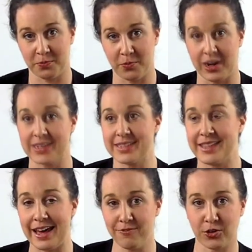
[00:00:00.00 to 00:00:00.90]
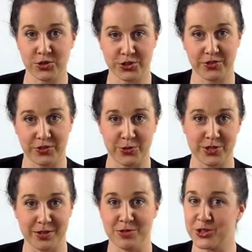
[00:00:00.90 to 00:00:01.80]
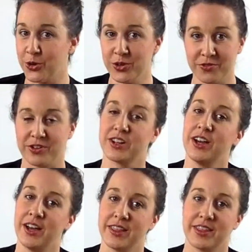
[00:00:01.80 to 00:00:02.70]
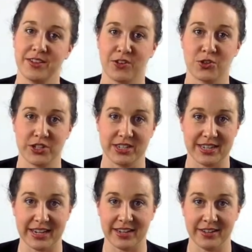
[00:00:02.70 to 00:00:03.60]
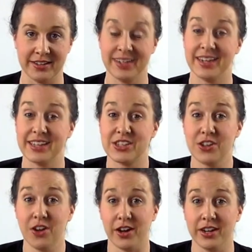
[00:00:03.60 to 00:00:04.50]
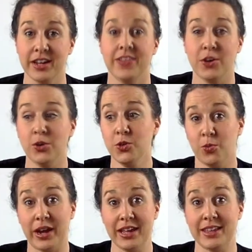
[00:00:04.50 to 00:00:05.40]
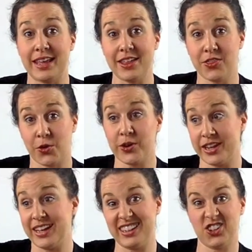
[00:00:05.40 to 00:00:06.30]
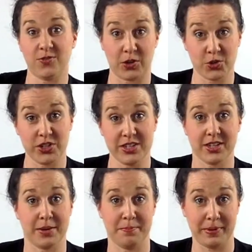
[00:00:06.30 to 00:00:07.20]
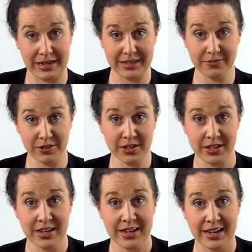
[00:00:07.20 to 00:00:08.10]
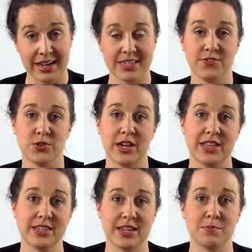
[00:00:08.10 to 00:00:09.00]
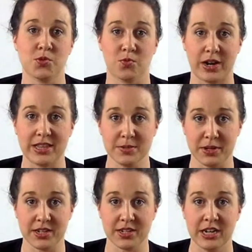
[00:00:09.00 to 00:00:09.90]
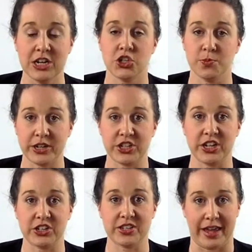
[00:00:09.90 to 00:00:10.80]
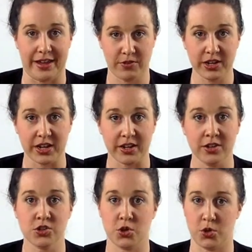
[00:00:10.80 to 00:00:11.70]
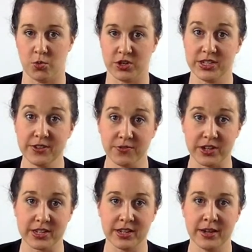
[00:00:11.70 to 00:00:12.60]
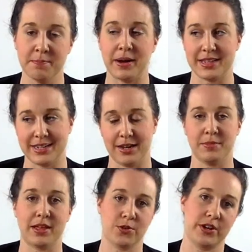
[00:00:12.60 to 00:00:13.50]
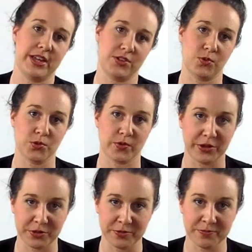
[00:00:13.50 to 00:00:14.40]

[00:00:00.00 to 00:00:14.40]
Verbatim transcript: Why does that version of you seem so different than the version today? It's not. The only way that that 30-day later version is going to be different is if you take the steps right this minute to make changes every day so you are different by the time that 30 days rolls around.